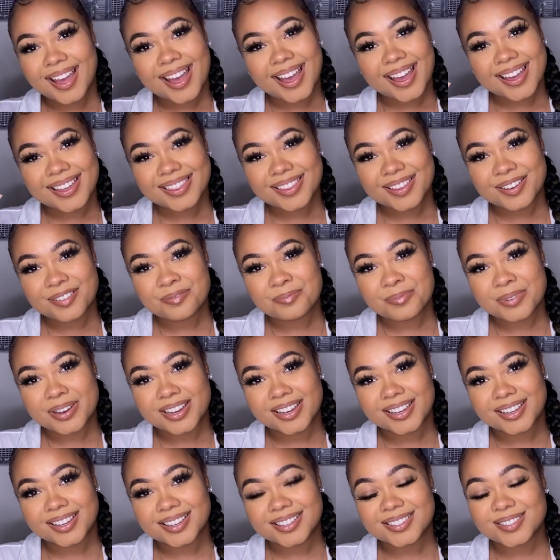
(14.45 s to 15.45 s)
Hi love
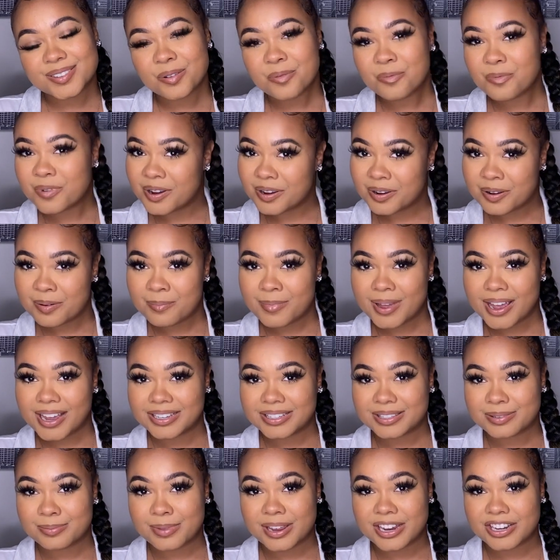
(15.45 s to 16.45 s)
bugs, welcome back
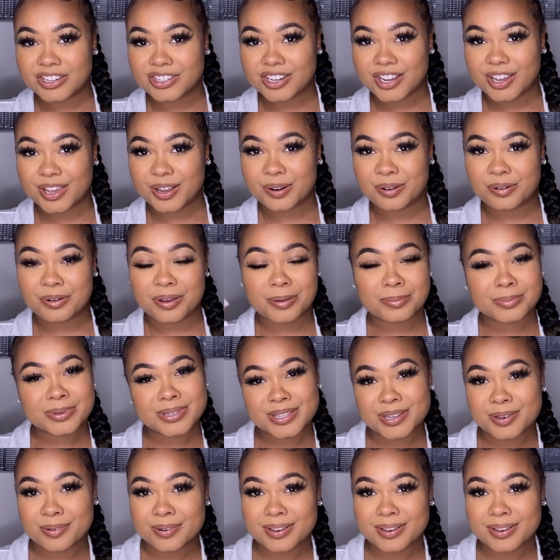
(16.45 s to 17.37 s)
to my channel. I'm so